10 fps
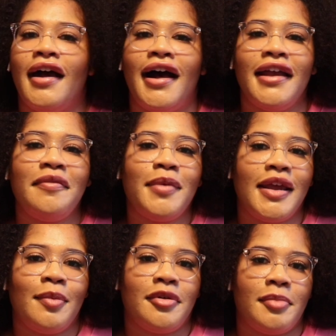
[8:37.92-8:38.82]
I have been
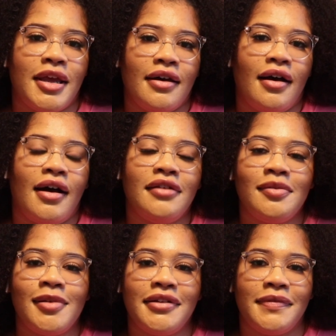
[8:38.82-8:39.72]
able to make
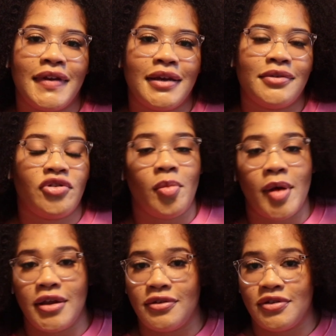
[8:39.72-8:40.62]
100 plus videos on
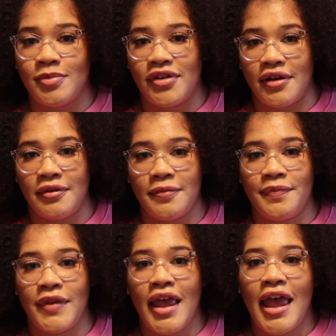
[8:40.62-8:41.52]
my YouTube channel,
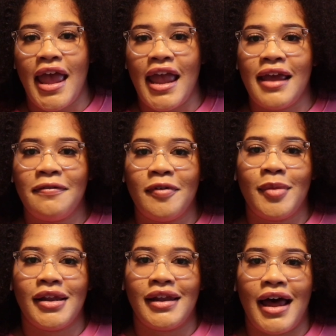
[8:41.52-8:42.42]
and from
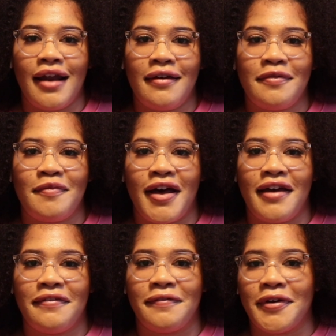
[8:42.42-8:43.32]
a lot of
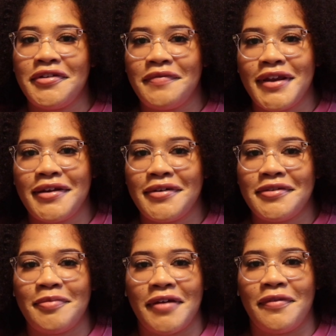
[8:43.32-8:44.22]
my first
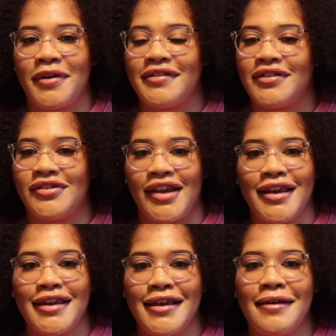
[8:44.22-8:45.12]
videos, my voice is
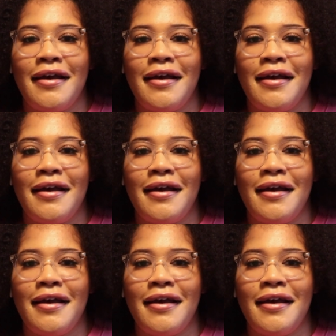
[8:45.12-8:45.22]
shaky